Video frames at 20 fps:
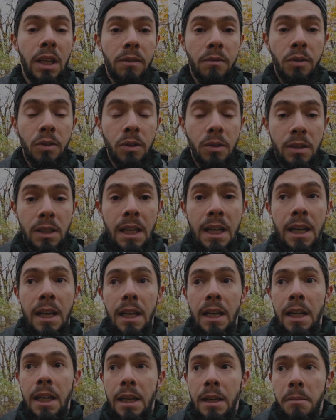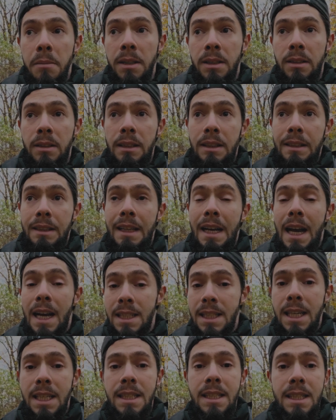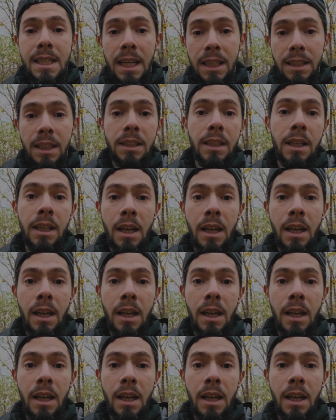take photos. But as I started